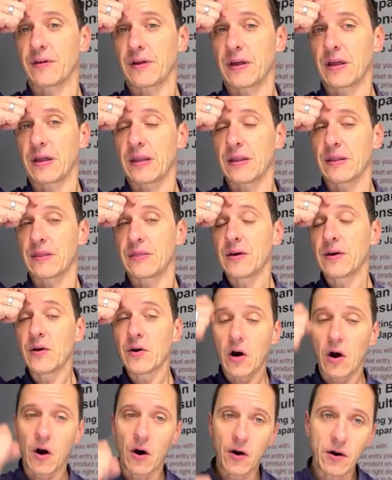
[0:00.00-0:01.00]

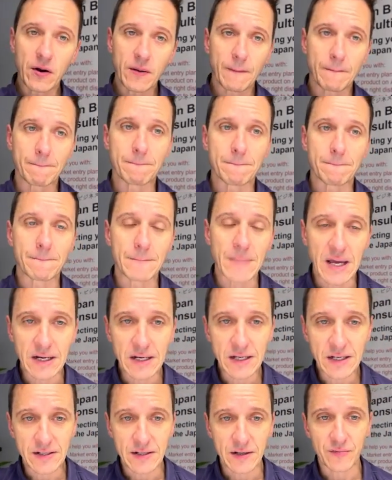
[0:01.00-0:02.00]
there are many
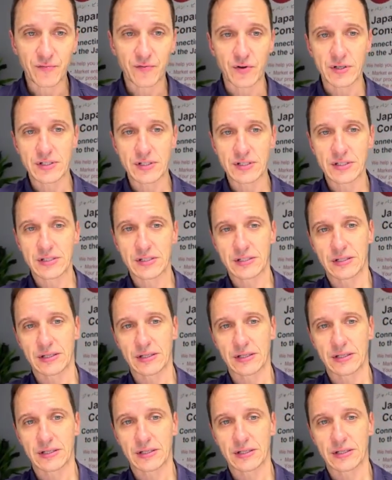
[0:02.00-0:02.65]
different